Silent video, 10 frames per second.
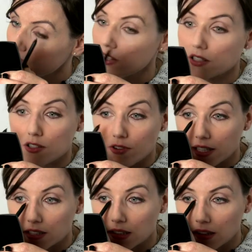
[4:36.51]
for the
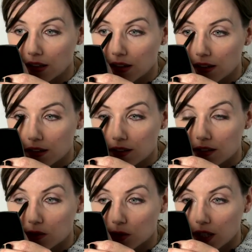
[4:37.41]
duration.
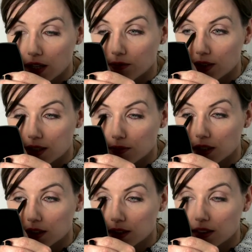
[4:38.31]
Sort out my
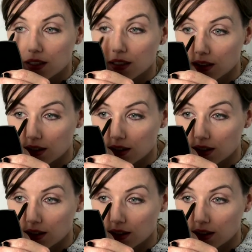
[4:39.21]
smudges there.